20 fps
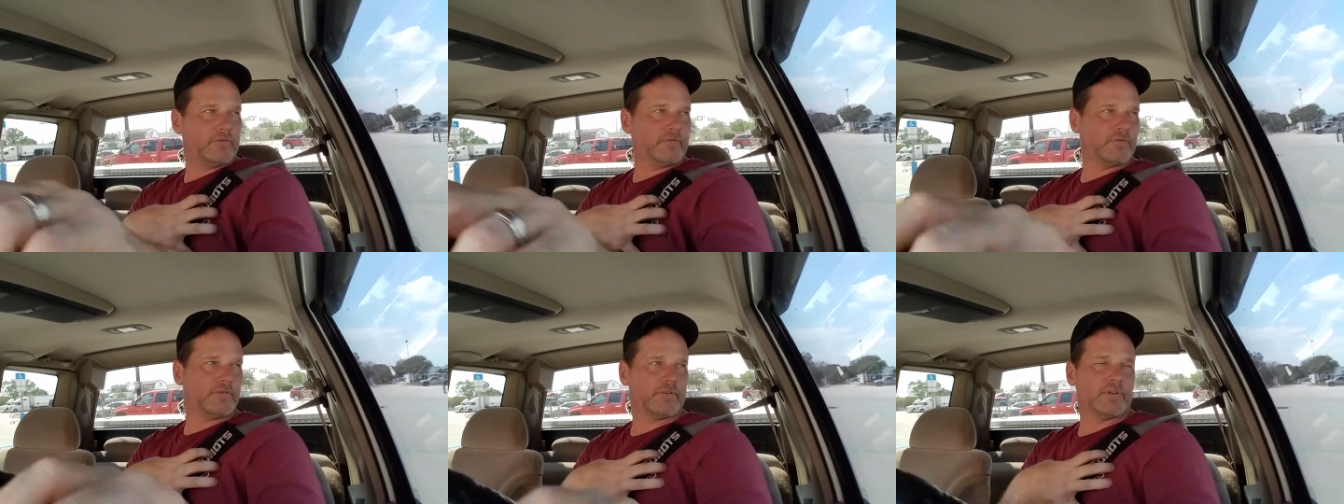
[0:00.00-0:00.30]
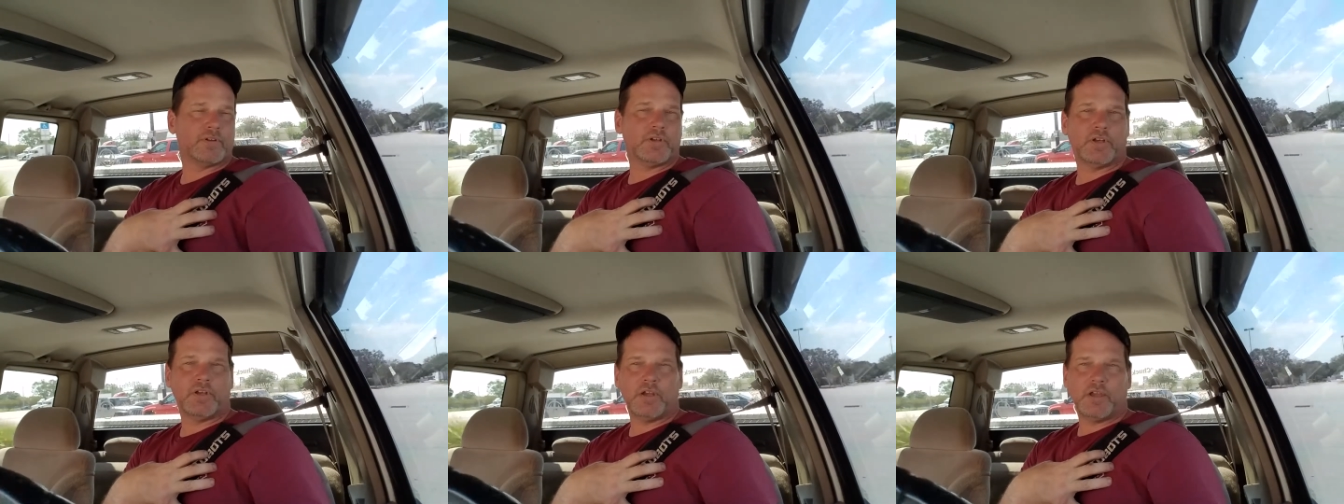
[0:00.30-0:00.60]

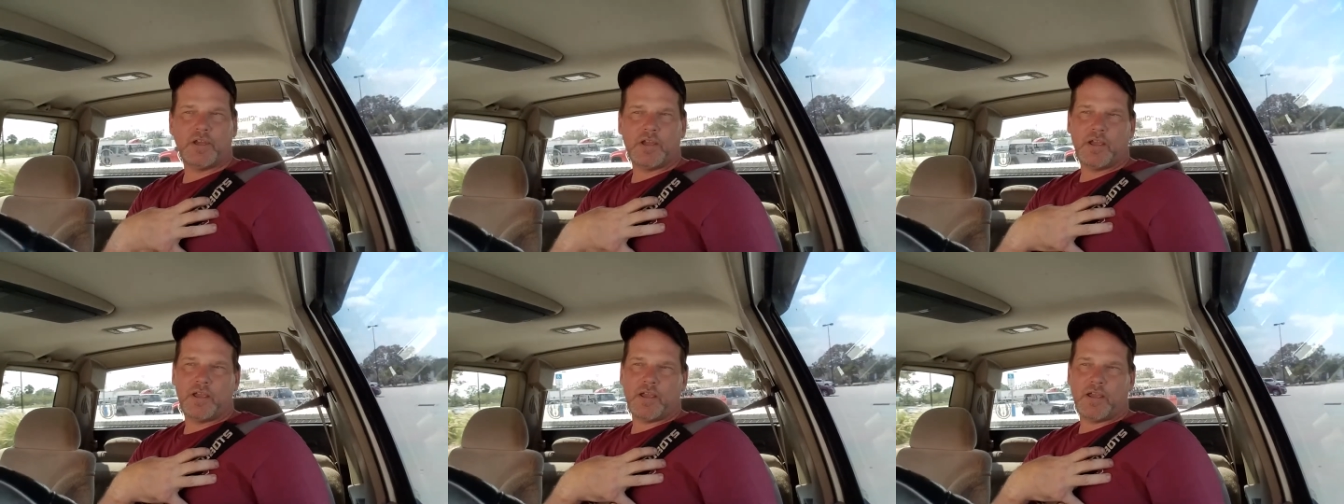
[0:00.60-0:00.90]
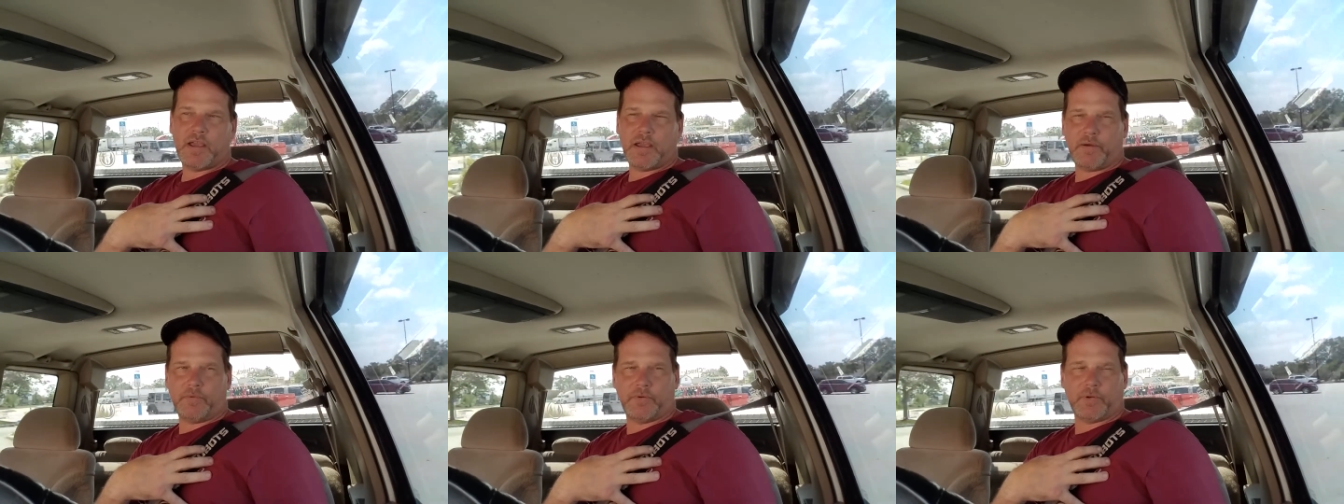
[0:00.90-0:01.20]

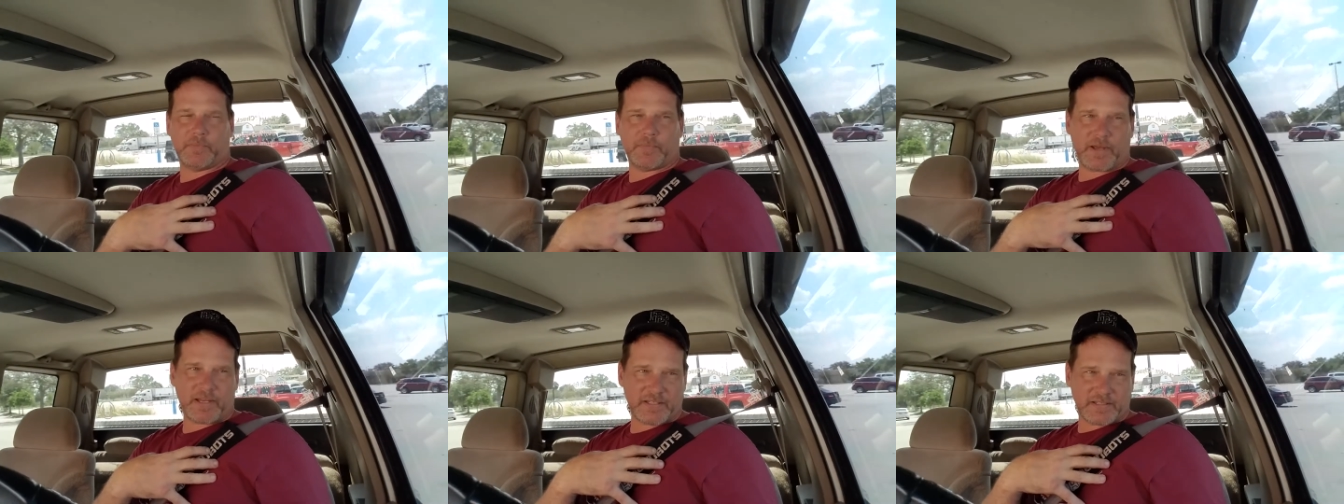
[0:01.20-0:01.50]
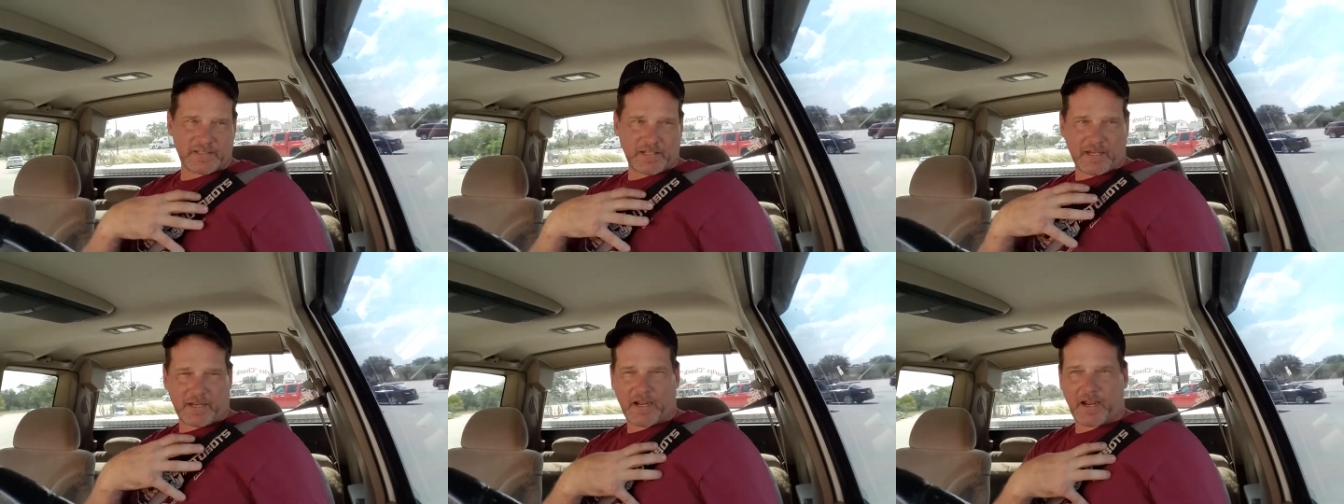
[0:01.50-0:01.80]
and when my
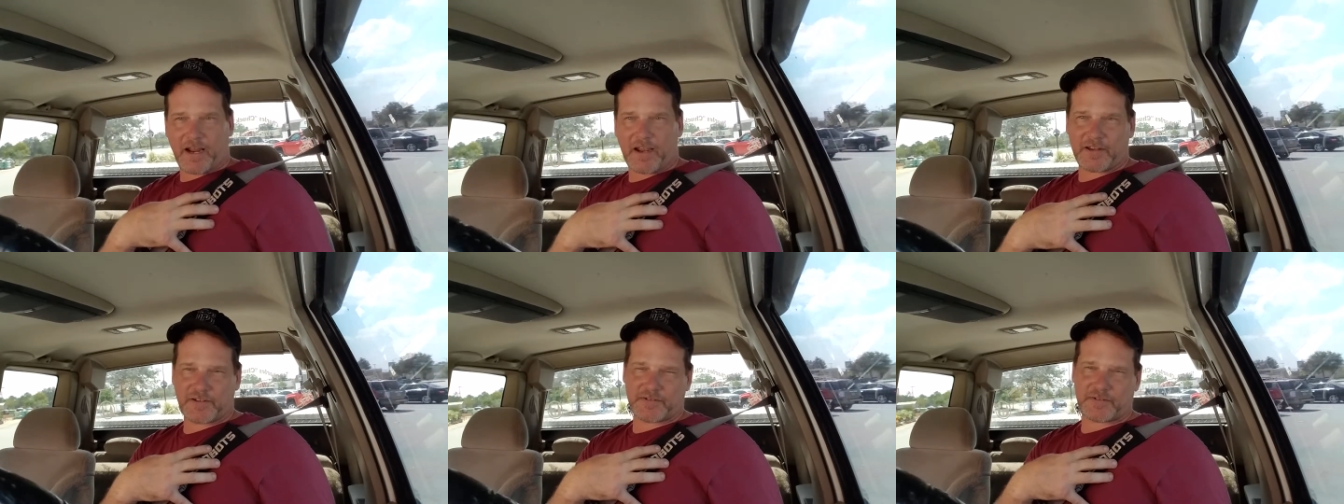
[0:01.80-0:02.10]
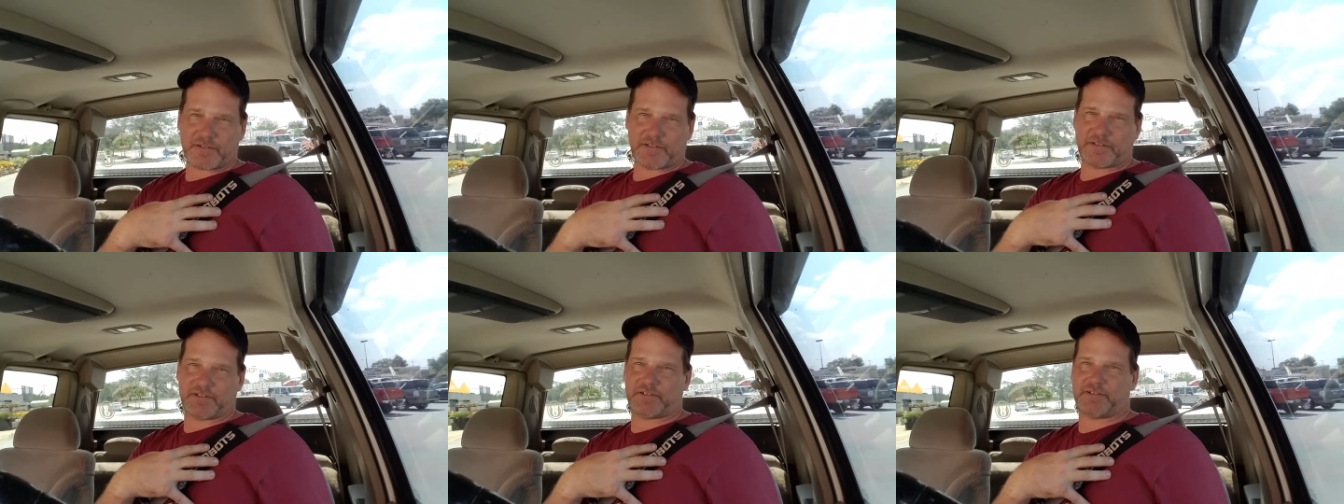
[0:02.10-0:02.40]

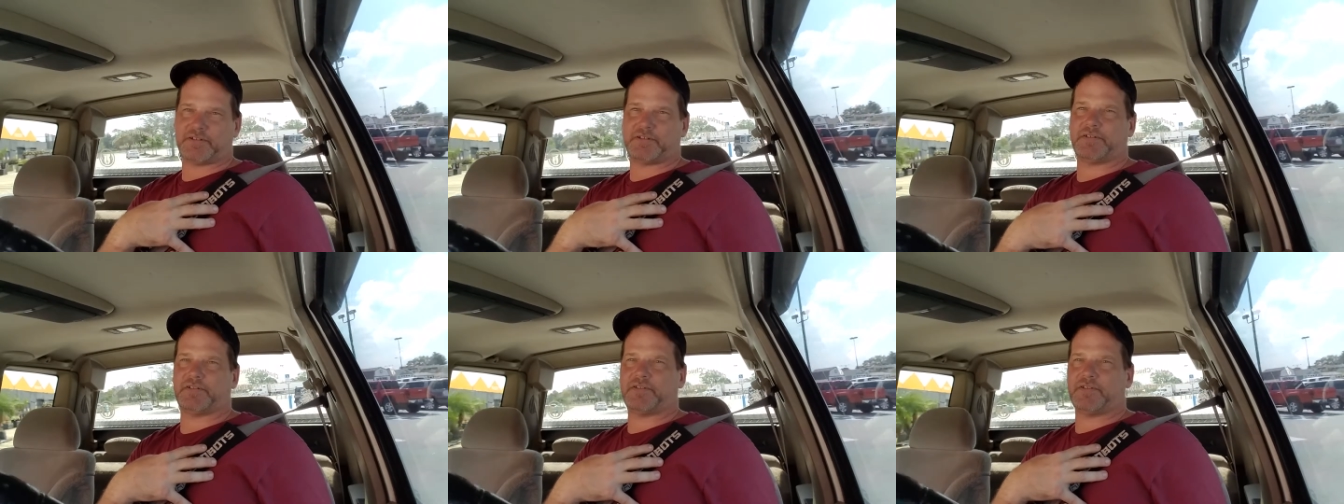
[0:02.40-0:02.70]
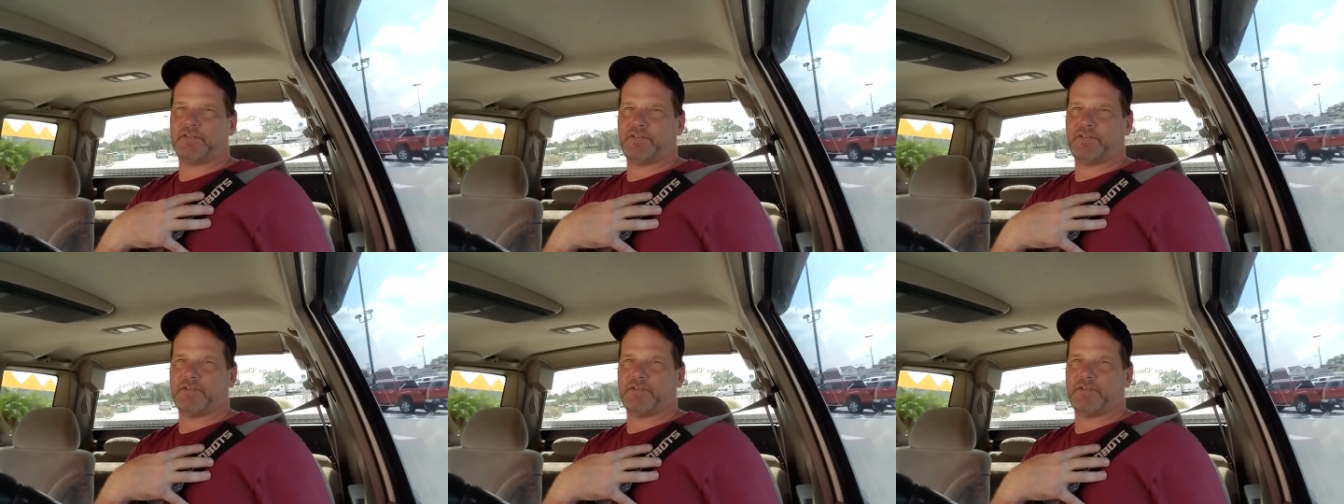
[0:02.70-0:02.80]
psychiatrists